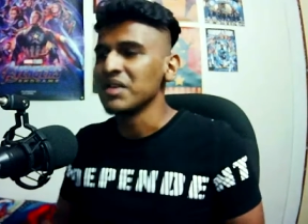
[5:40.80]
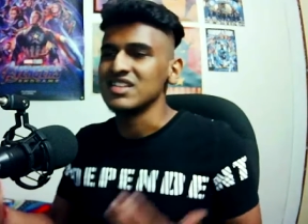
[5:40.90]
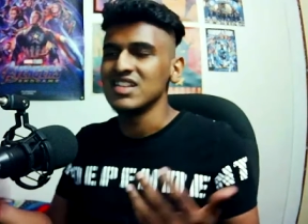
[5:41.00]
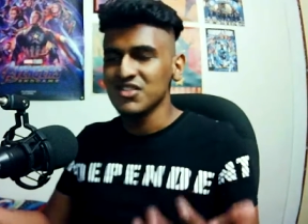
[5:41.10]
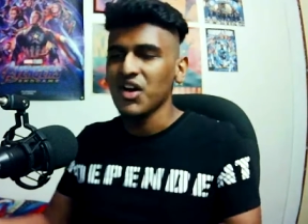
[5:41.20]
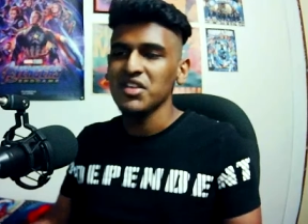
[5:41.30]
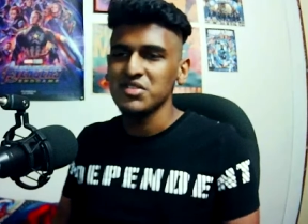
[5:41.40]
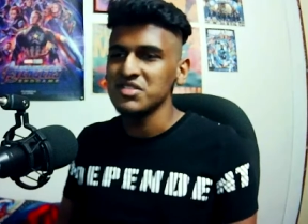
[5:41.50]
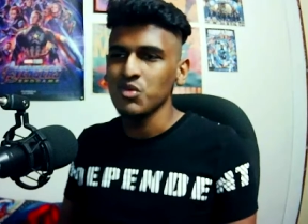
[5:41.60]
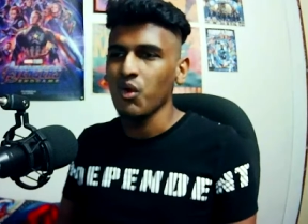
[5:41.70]
because his
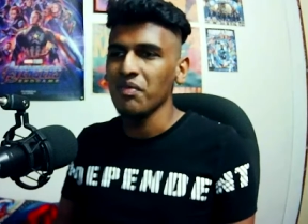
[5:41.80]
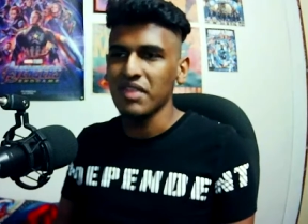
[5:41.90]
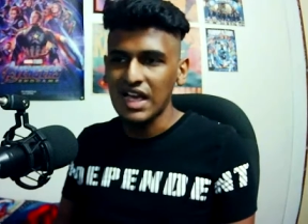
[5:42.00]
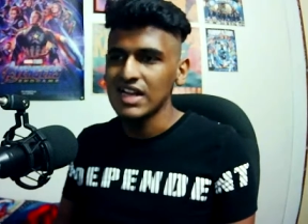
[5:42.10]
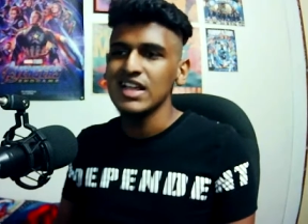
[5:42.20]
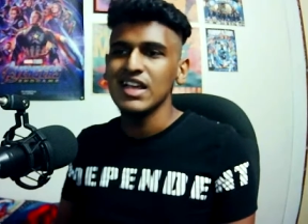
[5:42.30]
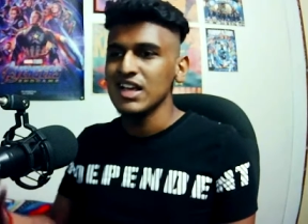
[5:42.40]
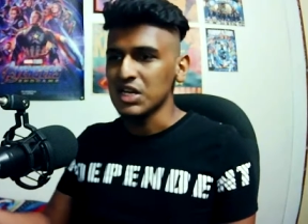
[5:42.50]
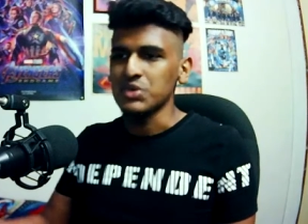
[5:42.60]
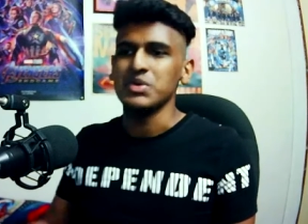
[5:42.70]
father is the one that
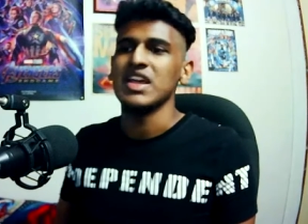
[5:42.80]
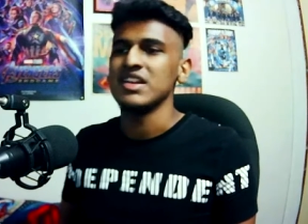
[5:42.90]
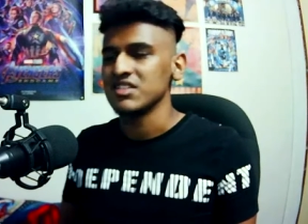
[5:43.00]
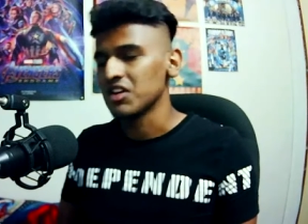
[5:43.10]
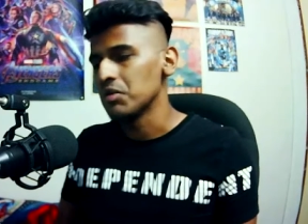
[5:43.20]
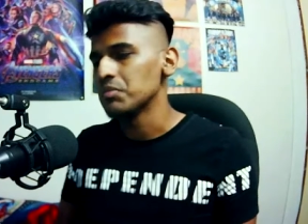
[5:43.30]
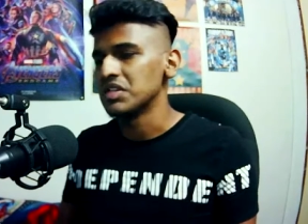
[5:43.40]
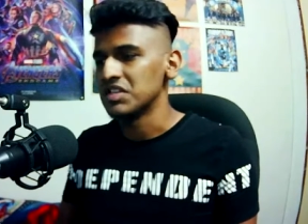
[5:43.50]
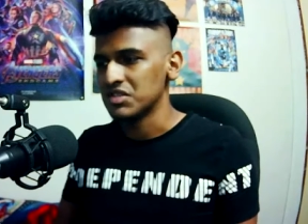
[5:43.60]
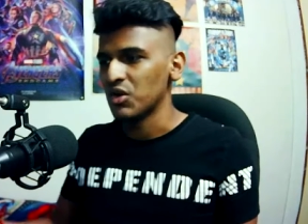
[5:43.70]
created the
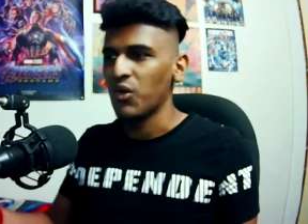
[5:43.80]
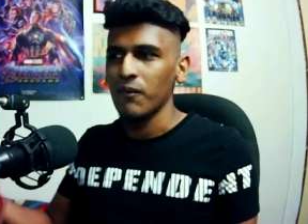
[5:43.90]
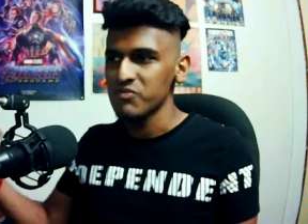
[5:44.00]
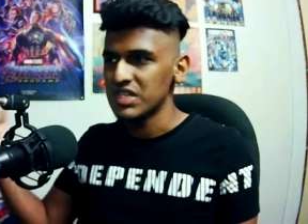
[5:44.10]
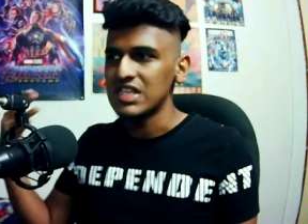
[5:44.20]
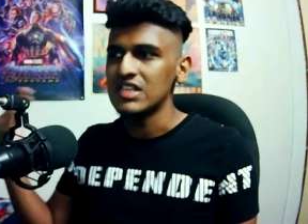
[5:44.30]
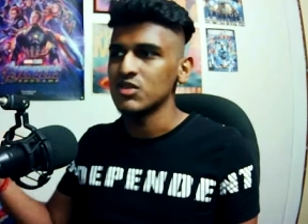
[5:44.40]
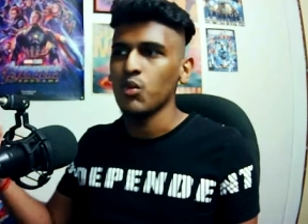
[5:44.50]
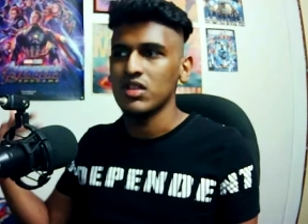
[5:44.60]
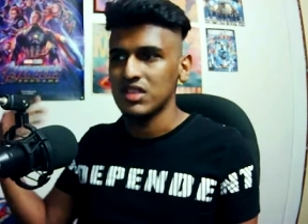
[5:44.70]
company so he's
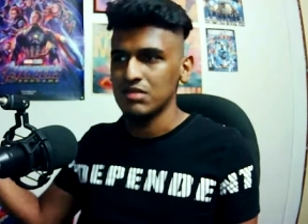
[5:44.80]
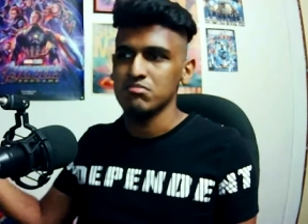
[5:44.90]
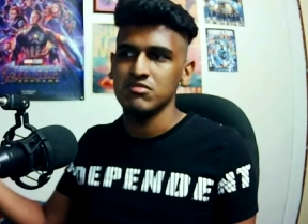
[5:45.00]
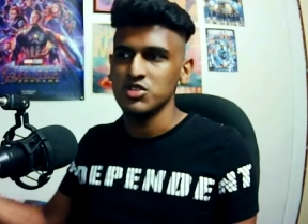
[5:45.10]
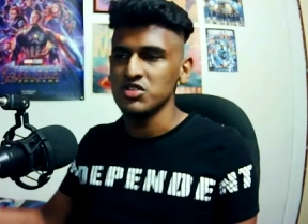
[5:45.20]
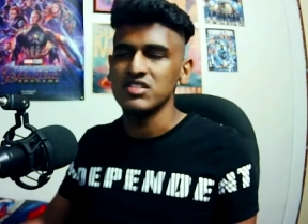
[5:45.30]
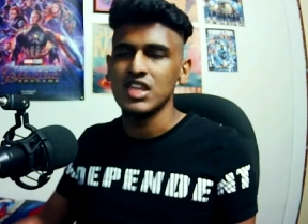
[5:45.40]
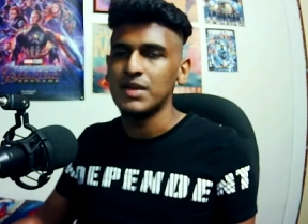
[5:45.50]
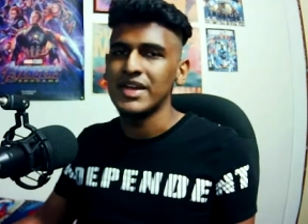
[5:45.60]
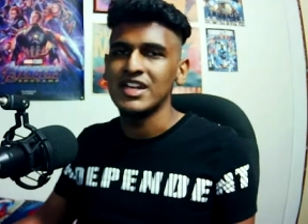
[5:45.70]
the one that you could
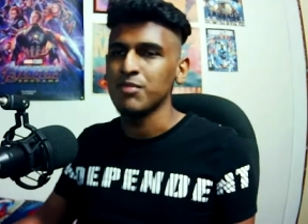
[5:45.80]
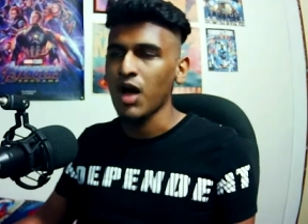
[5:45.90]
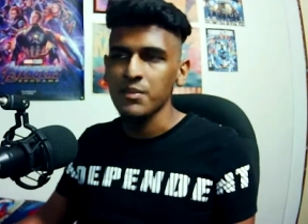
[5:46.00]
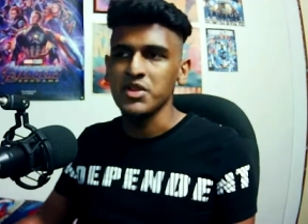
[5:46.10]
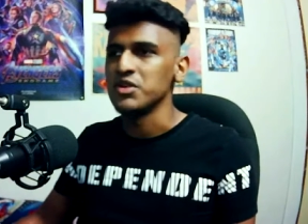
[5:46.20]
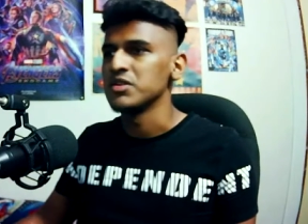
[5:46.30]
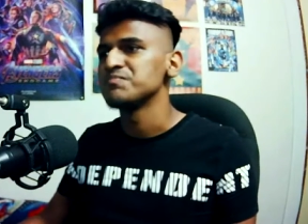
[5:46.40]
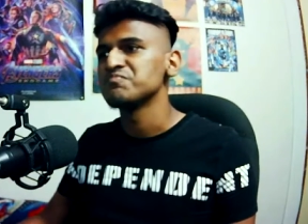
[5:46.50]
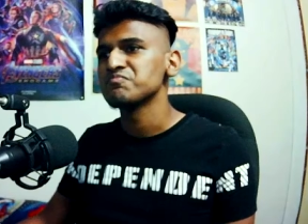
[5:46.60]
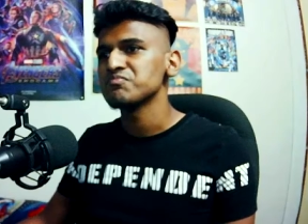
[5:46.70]
say made it popular
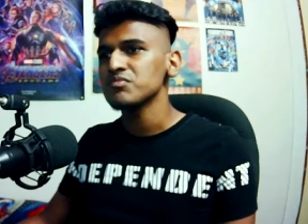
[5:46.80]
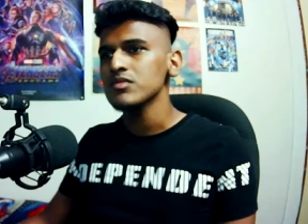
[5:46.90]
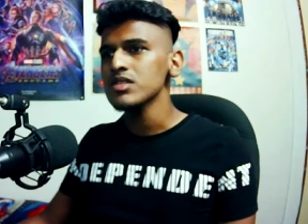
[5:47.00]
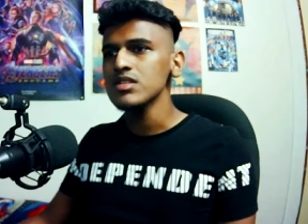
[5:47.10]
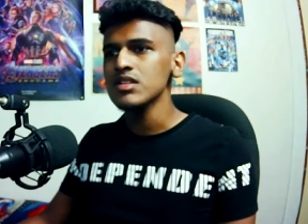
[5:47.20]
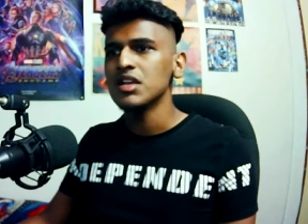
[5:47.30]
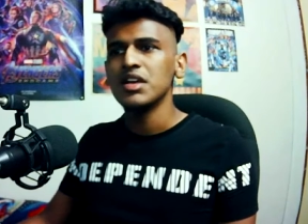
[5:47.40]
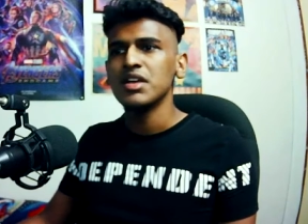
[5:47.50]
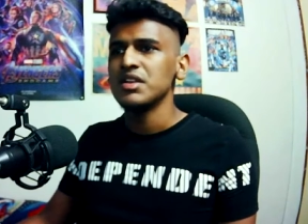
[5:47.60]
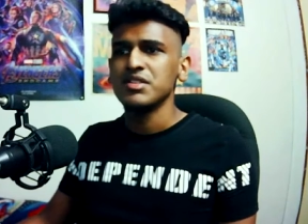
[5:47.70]

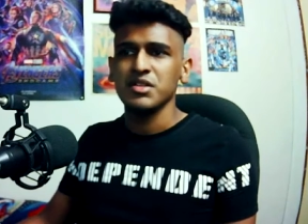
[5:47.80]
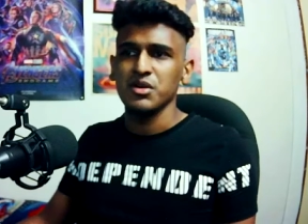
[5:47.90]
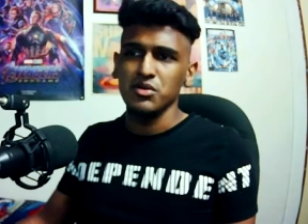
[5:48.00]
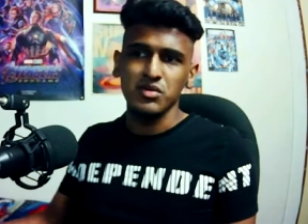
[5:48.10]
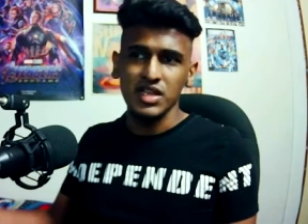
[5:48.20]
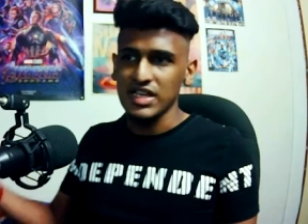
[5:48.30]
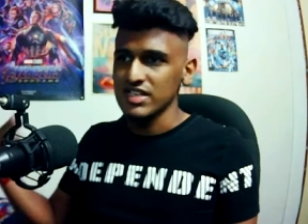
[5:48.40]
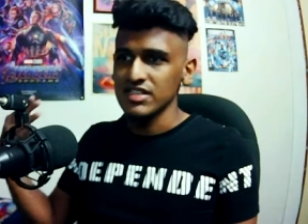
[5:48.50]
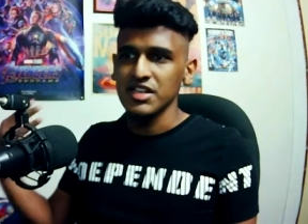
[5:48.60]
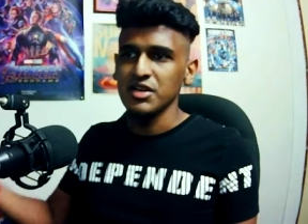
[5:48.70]
so
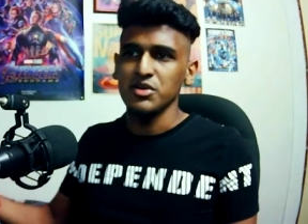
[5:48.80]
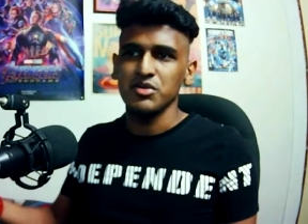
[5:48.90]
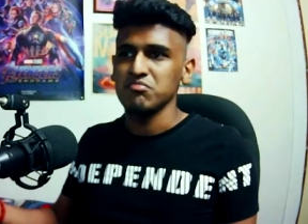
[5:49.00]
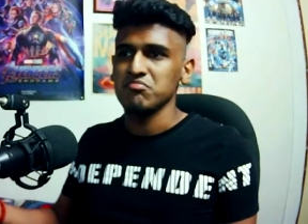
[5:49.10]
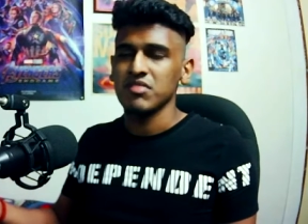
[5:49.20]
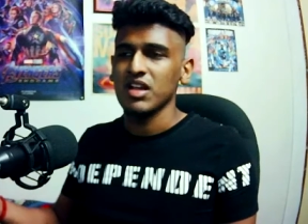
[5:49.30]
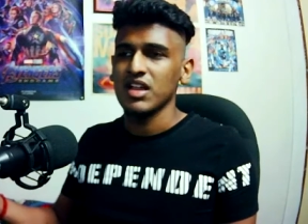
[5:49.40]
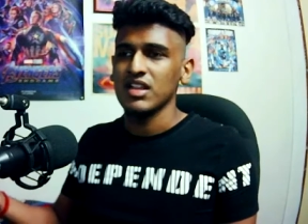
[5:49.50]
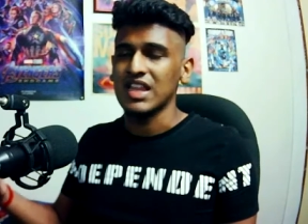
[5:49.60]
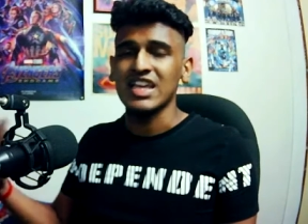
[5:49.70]
like you know
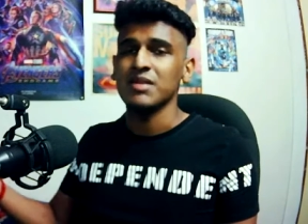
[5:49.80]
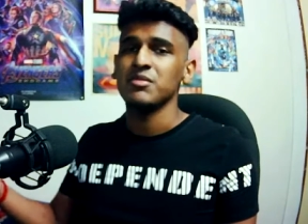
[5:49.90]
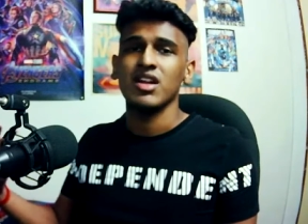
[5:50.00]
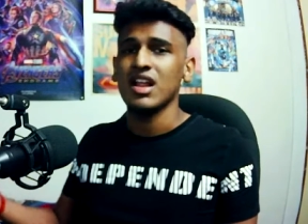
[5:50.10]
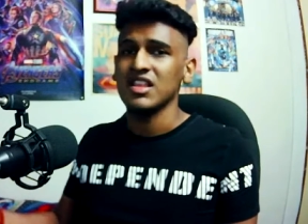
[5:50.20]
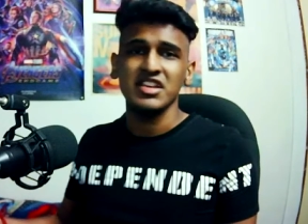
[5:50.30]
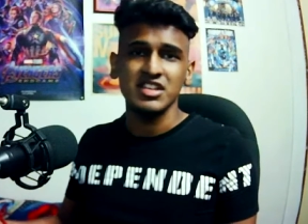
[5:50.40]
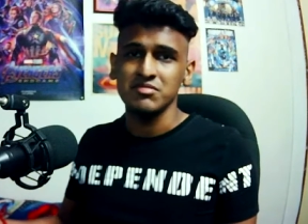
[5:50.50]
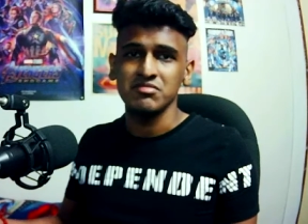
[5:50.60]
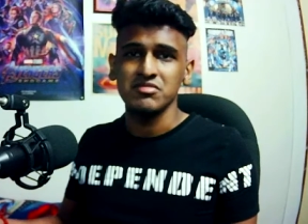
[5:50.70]
like him or not
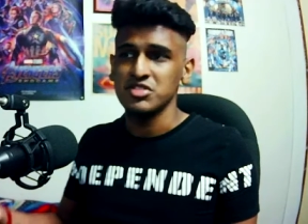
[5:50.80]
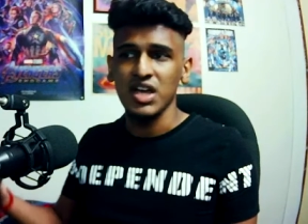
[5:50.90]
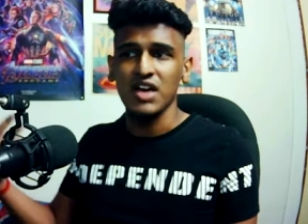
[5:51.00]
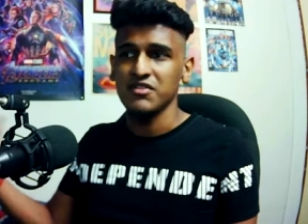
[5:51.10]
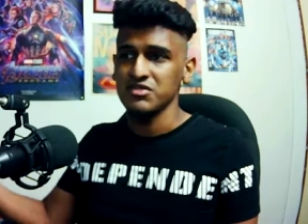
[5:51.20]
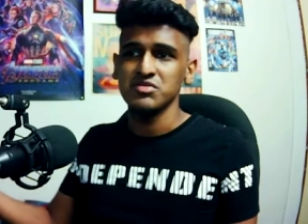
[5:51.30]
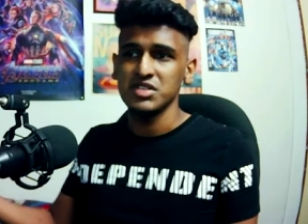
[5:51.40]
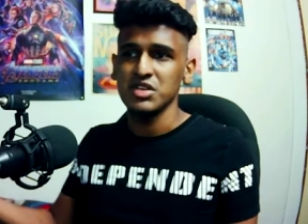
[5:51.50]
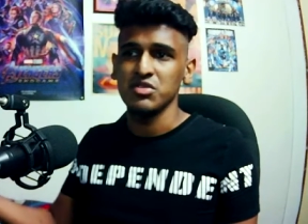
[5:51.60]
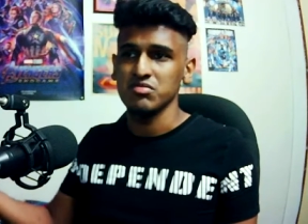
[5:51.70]
like him you have to
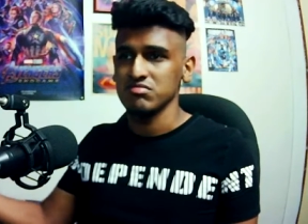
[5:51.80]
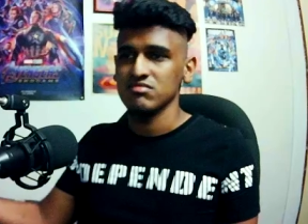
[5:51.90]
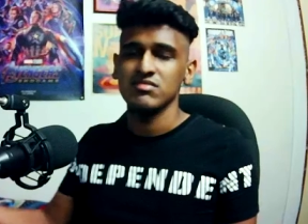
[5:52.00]
you know